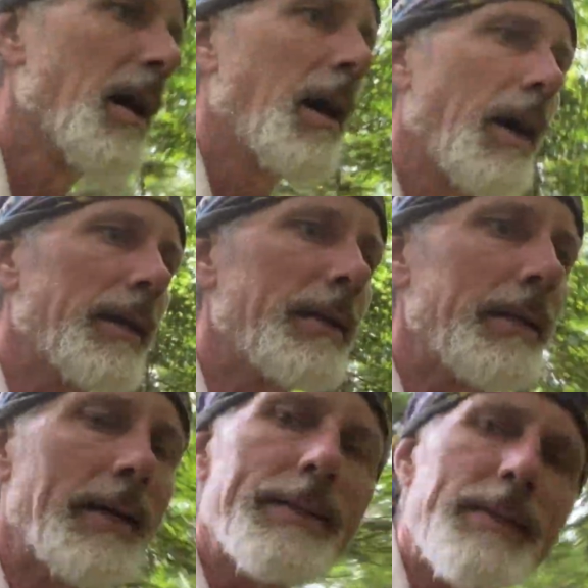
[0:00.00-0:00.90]
hiking
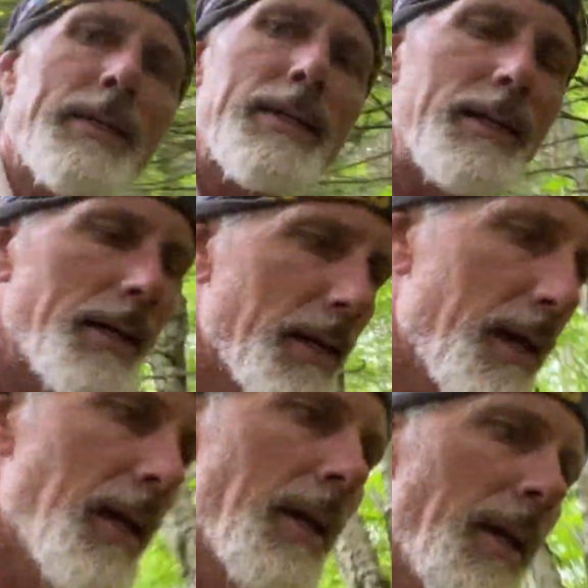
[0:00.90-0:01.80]
the AT.
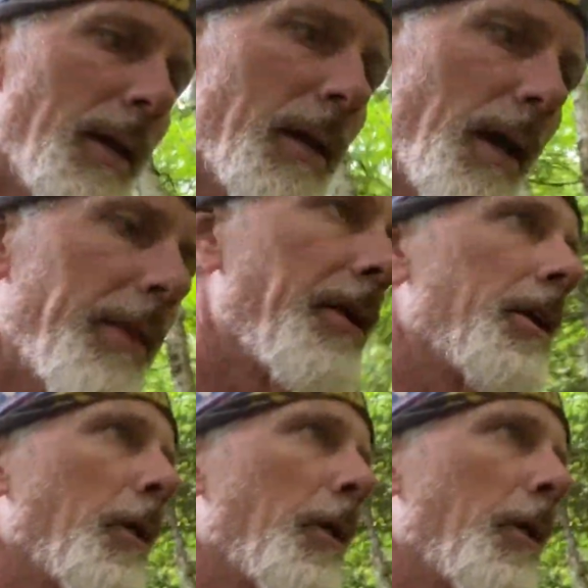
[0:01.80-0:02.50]
I thought